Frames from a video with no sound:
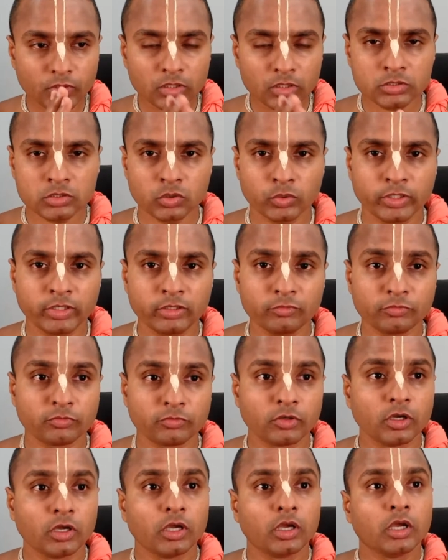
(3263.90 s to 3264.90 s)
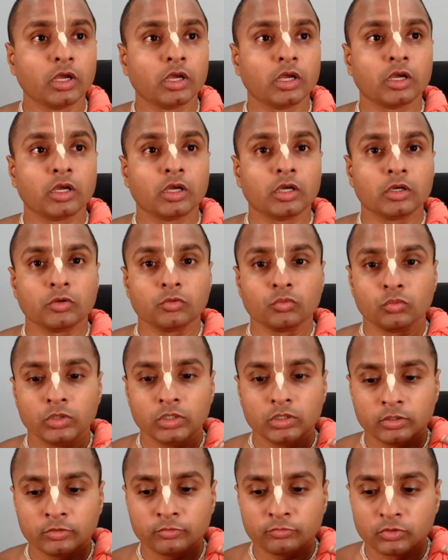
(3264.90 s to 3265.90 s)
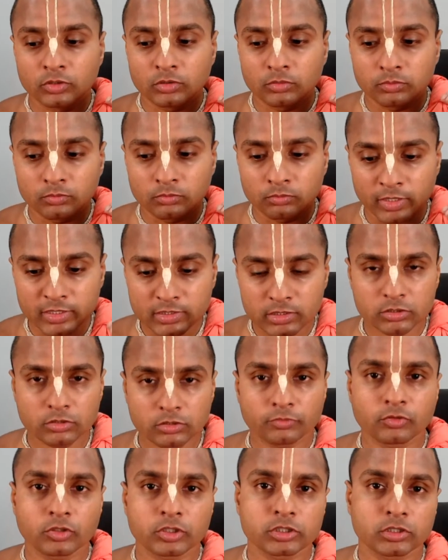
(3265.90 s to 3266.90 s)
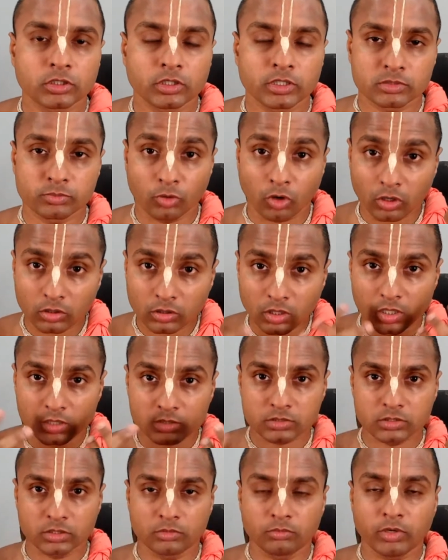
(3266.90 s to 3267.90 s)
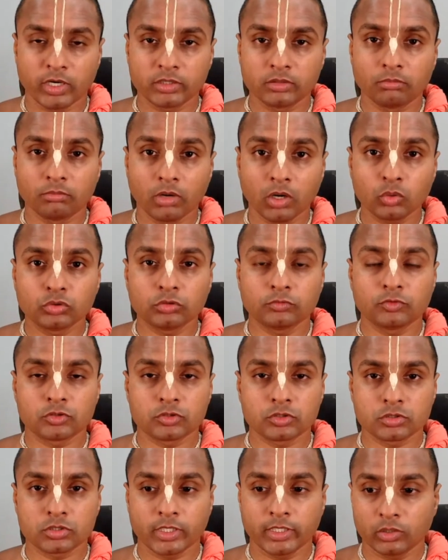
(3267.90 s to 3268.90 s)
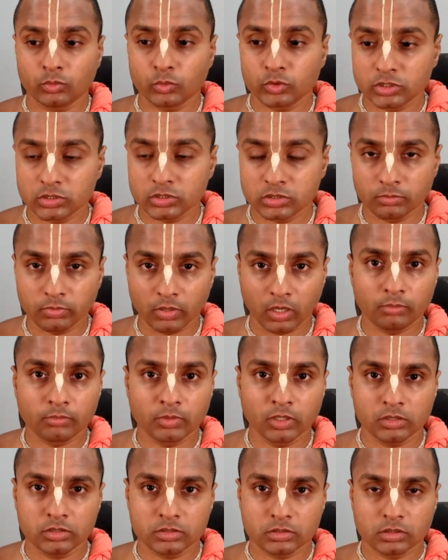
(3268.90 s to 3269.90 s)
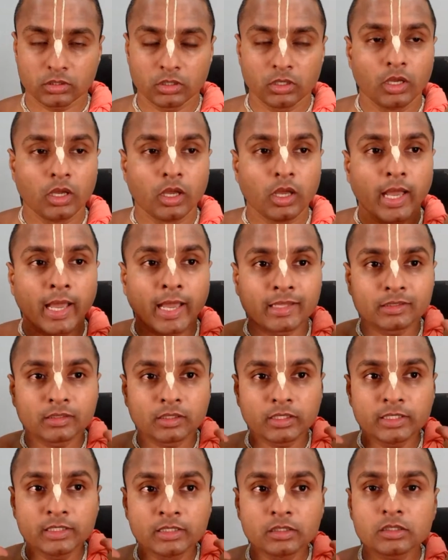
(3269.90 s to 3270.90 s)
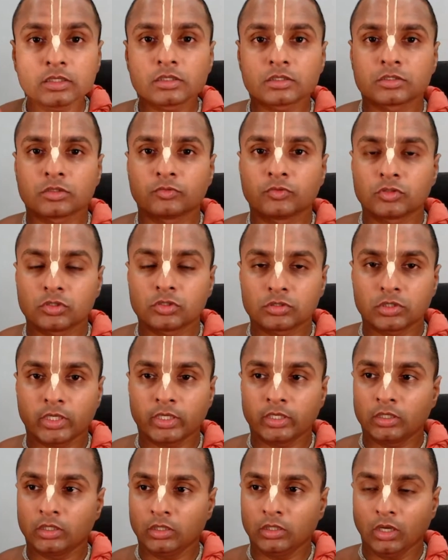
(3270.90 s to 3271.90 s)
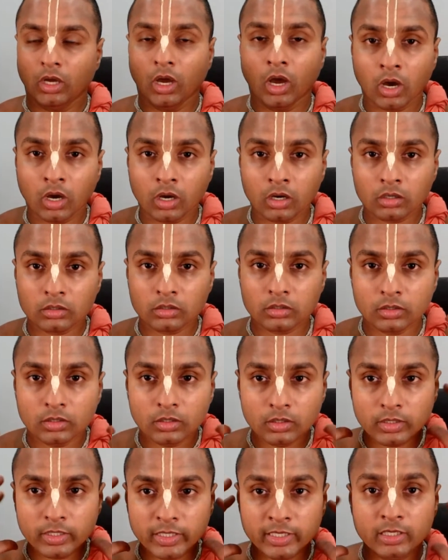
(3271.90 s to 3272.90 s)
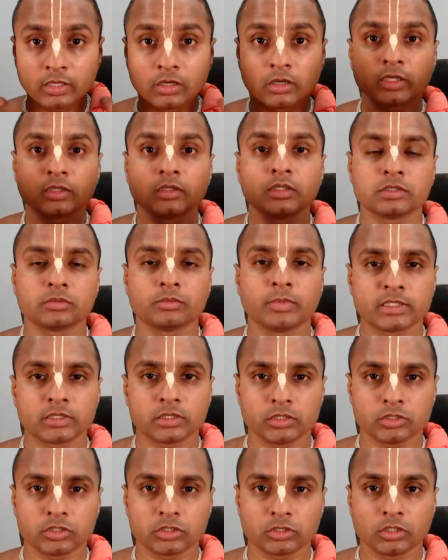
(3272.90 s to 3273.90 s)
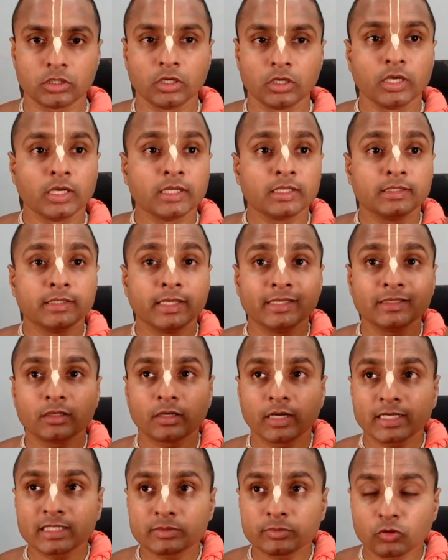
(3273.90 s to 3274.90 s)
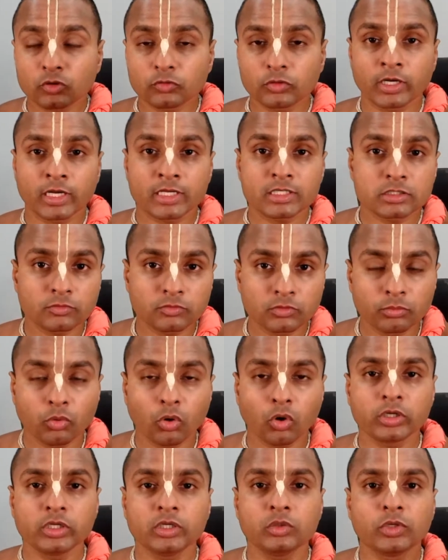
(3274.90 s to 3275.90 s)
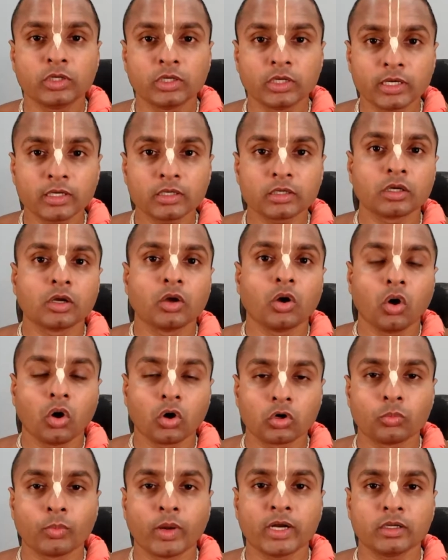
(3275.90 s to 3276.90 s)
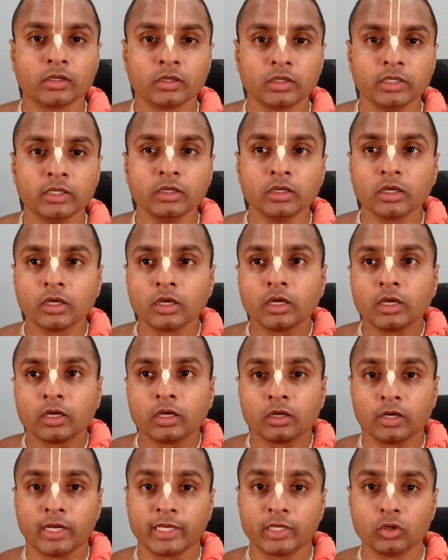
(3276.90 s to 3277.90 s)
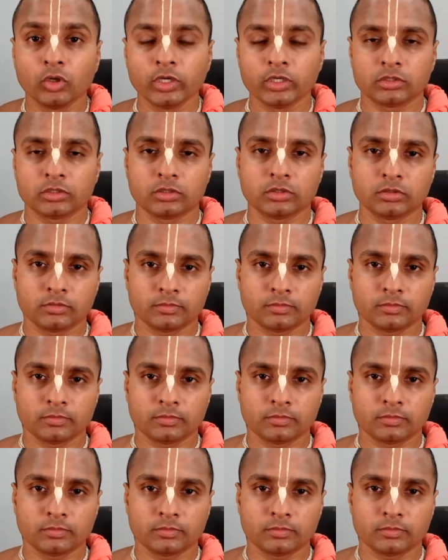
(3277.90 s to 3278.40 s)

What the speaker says: So if the message of Krishna is broadcasted by the mouth of the society, which is the Brahmanas, and the ears of the society are hearing this message, then the rest of the body will get automatically regulated.